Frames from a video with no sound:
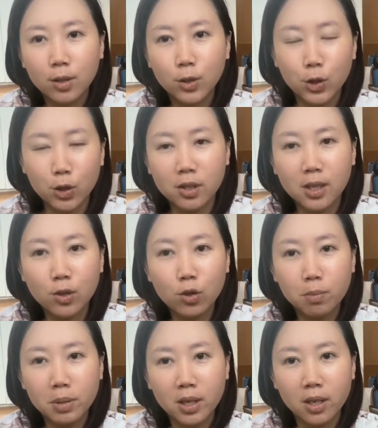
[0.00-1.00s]
You don't need to
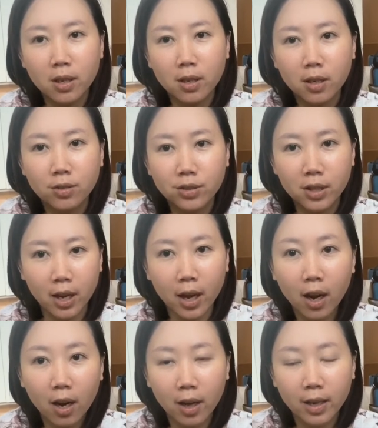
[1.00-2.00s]
be
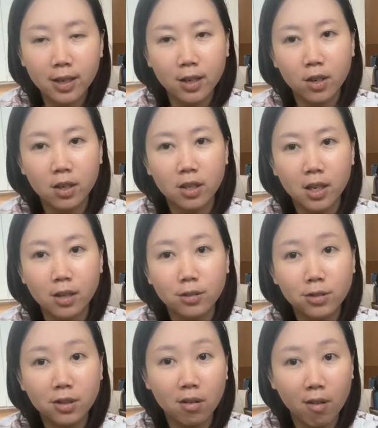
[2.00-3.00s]
scared like you're gonna get
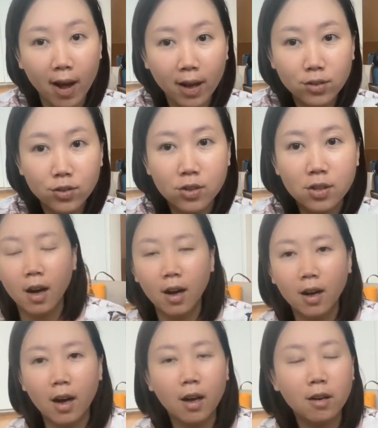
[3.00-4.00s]
scratched.
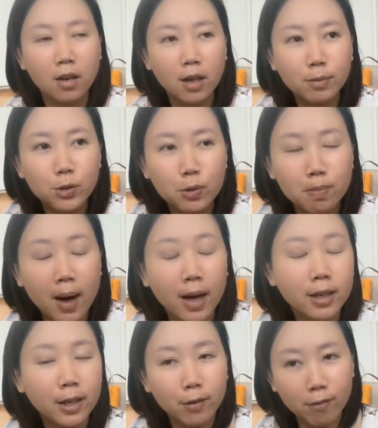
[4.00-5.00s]
I love to buy
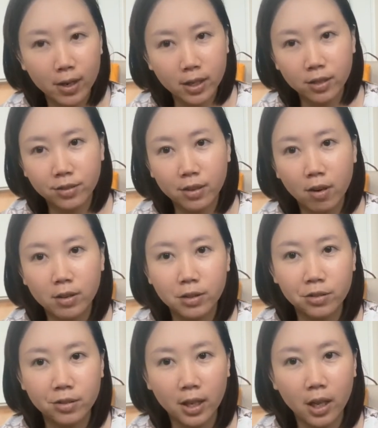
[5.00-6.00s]
it when it's on
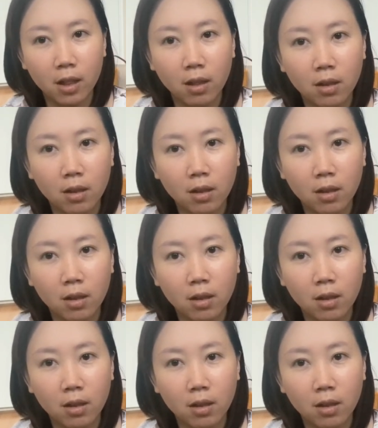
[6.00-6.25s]
sale.